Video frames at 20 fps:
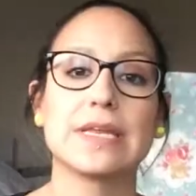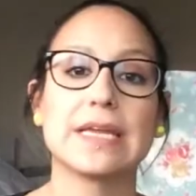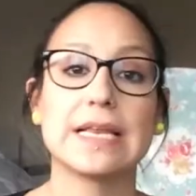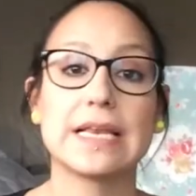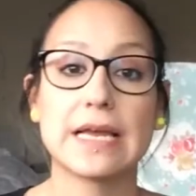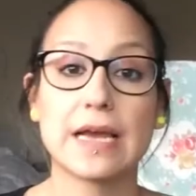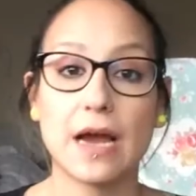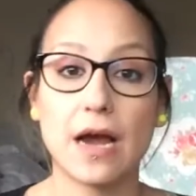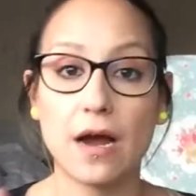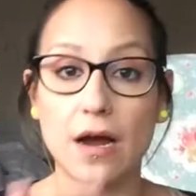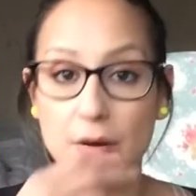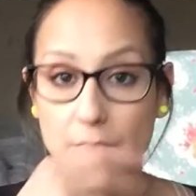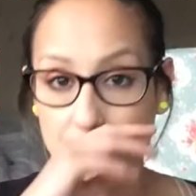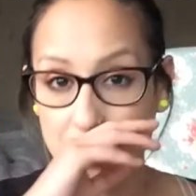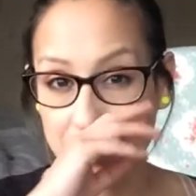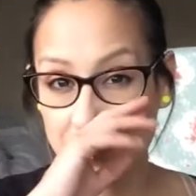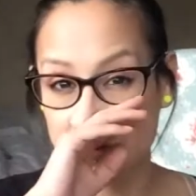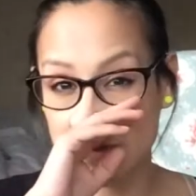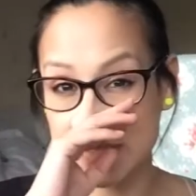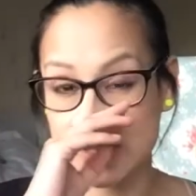kneeling up,
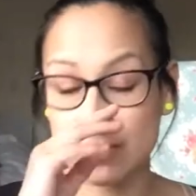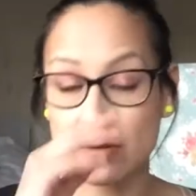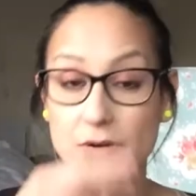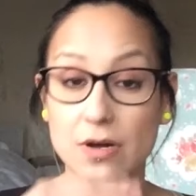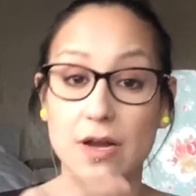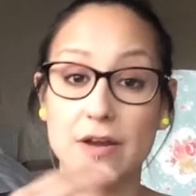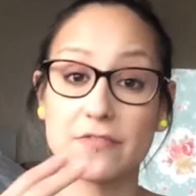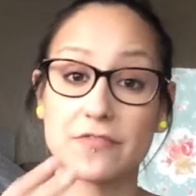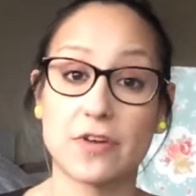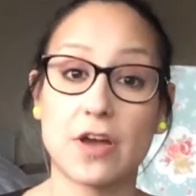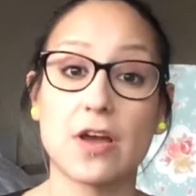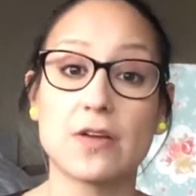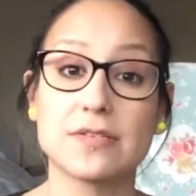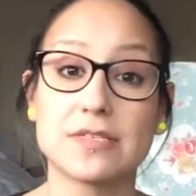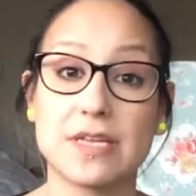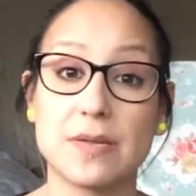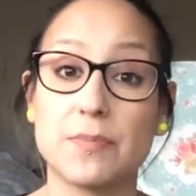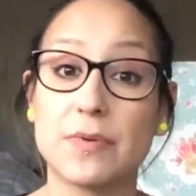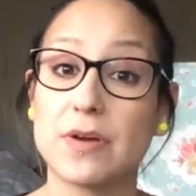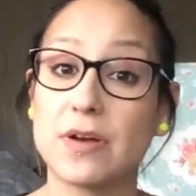if you're still kind of
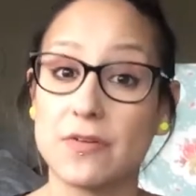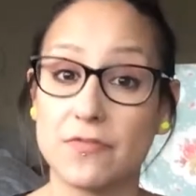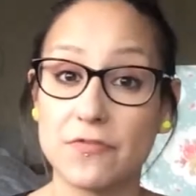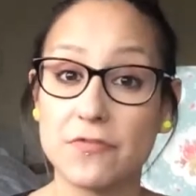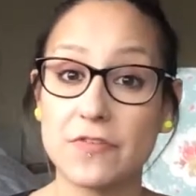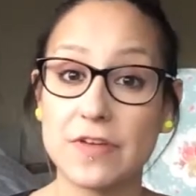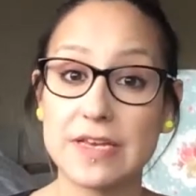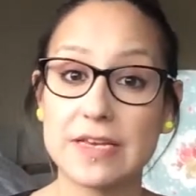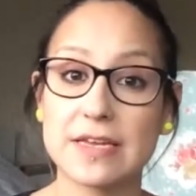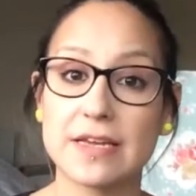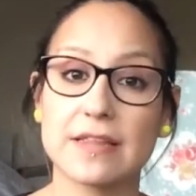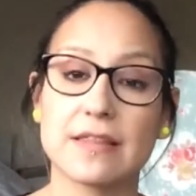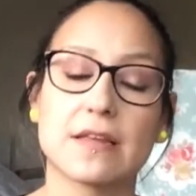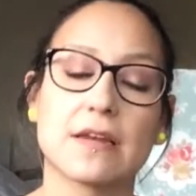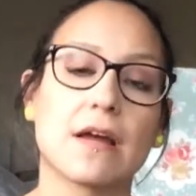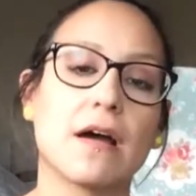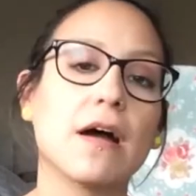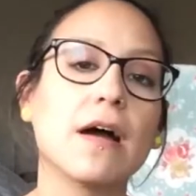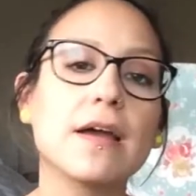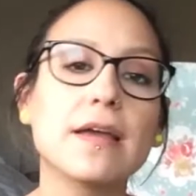co-sleeping and feeding in the
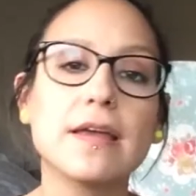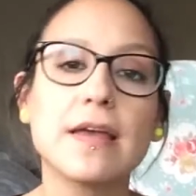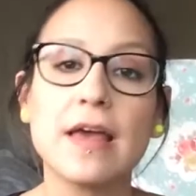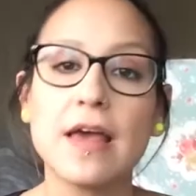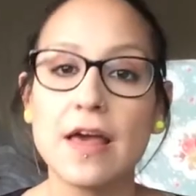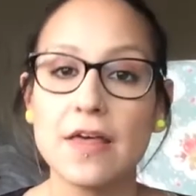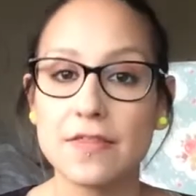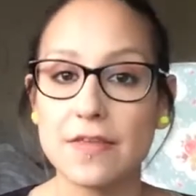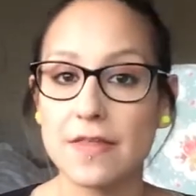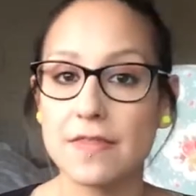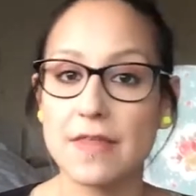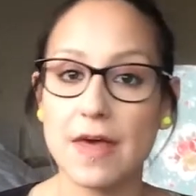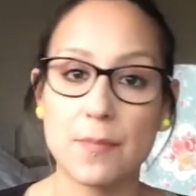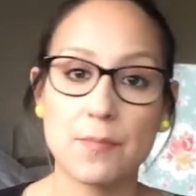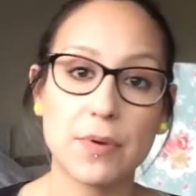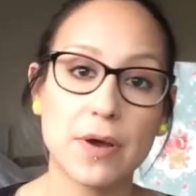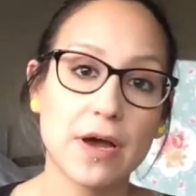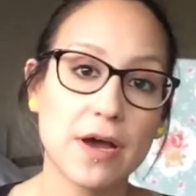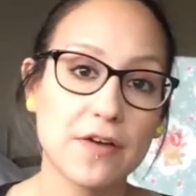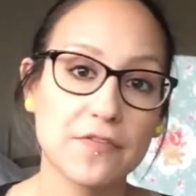night, then
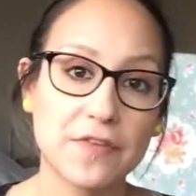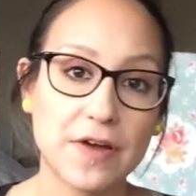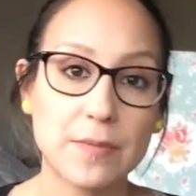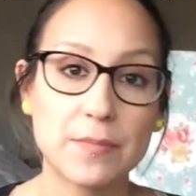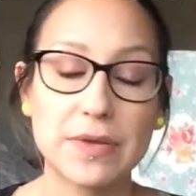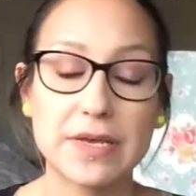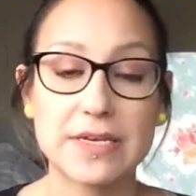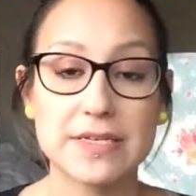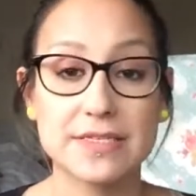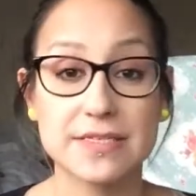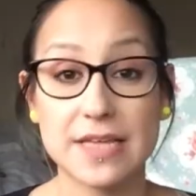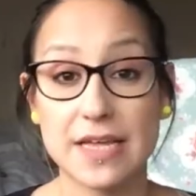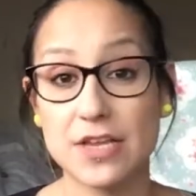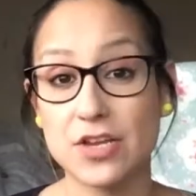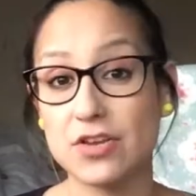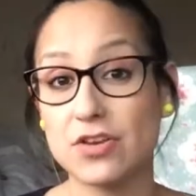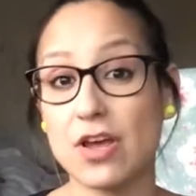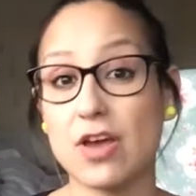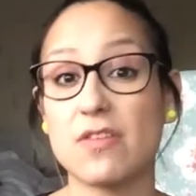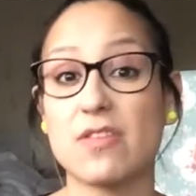they're perfect, because
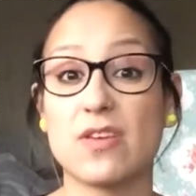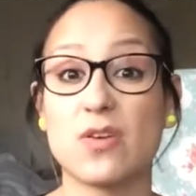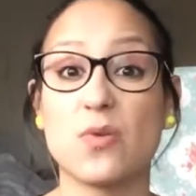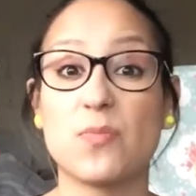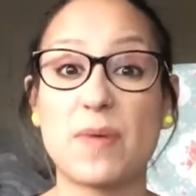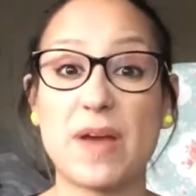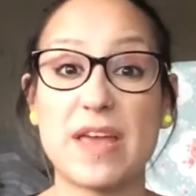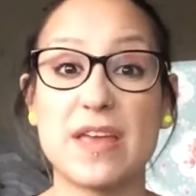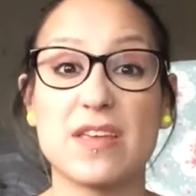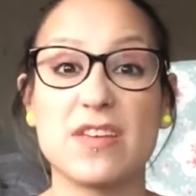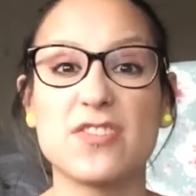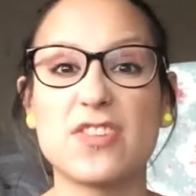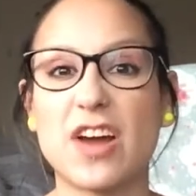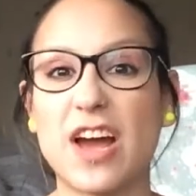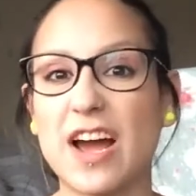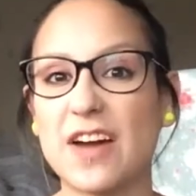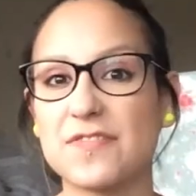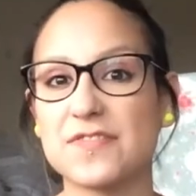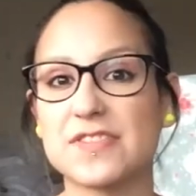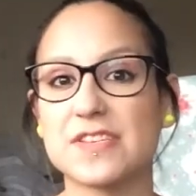then you know that your baby, you
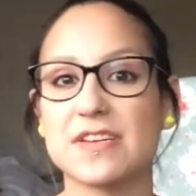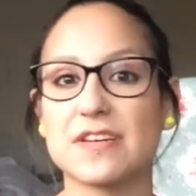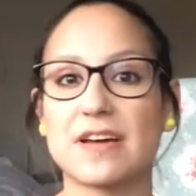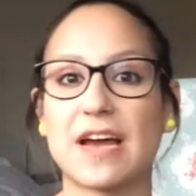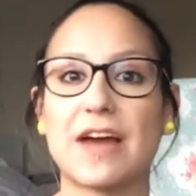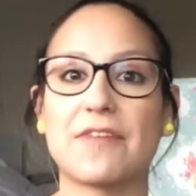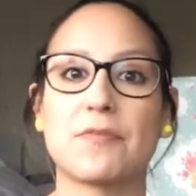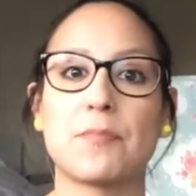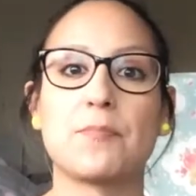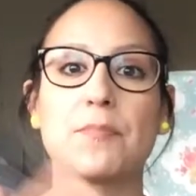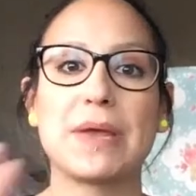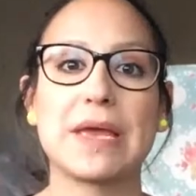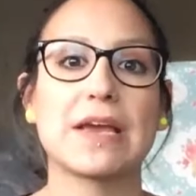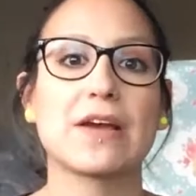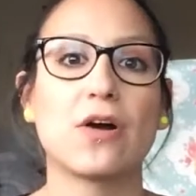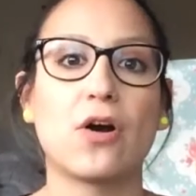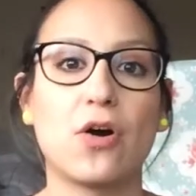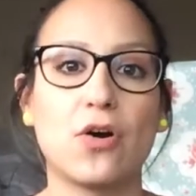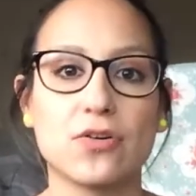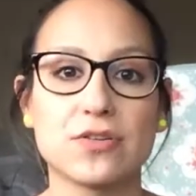don't have to have a
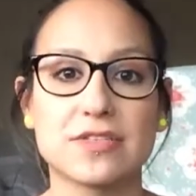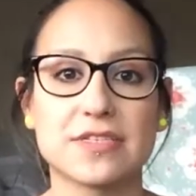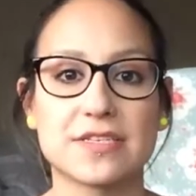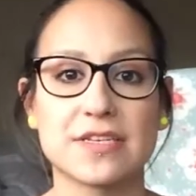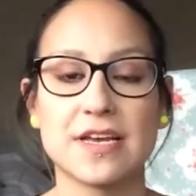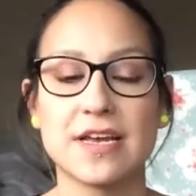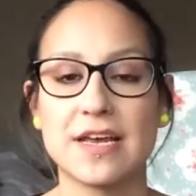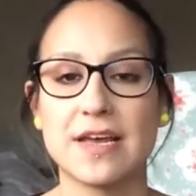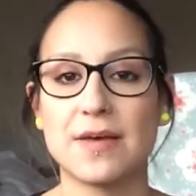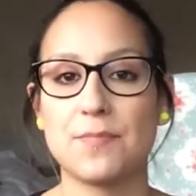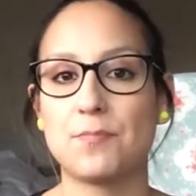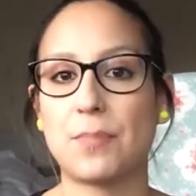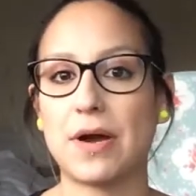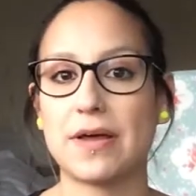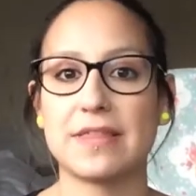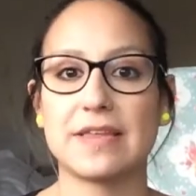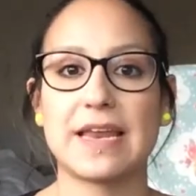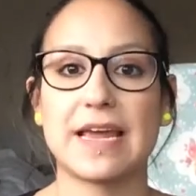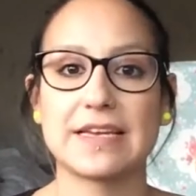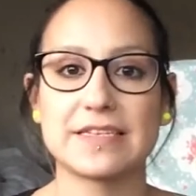big cot
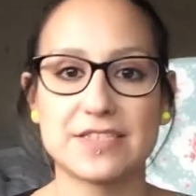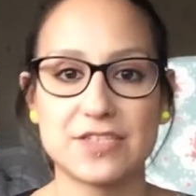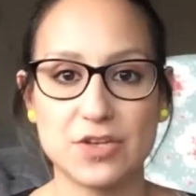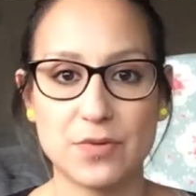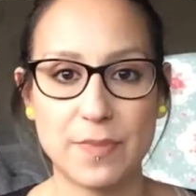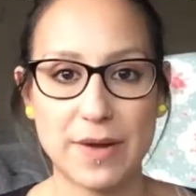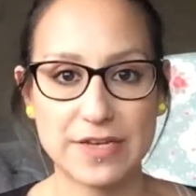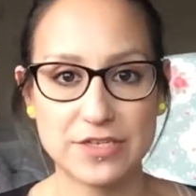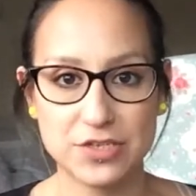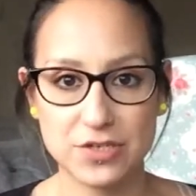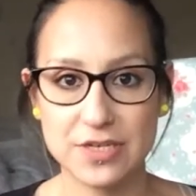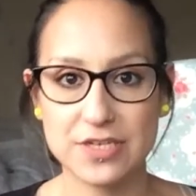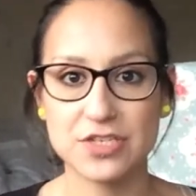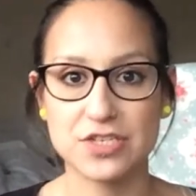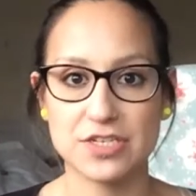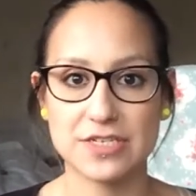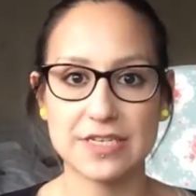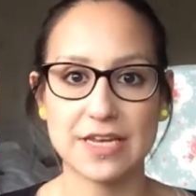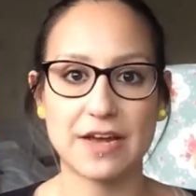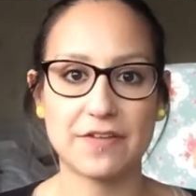by the next to your bed, you can
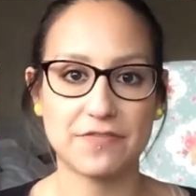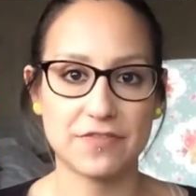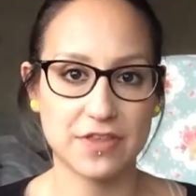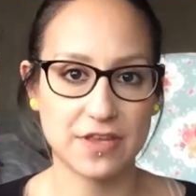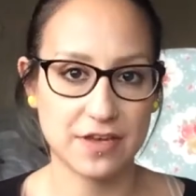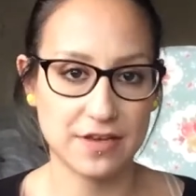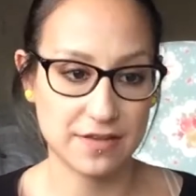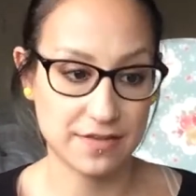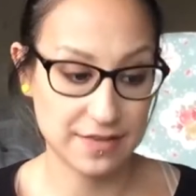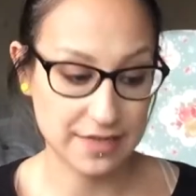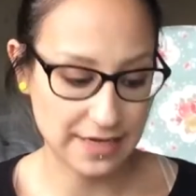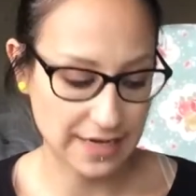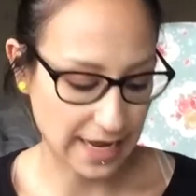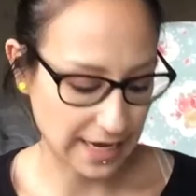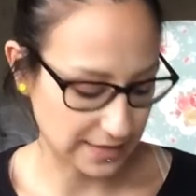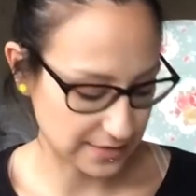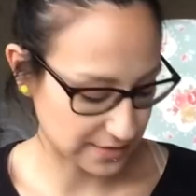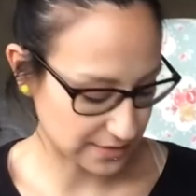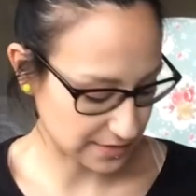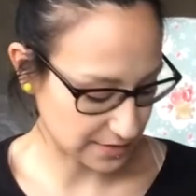just have the
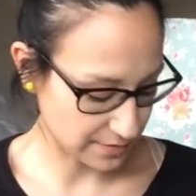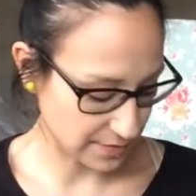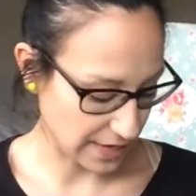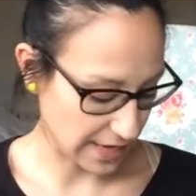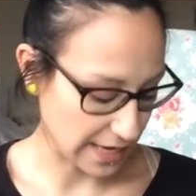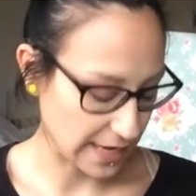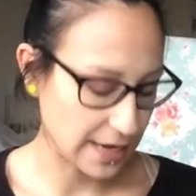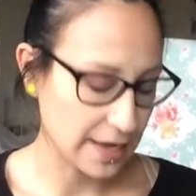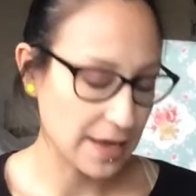Next to Me.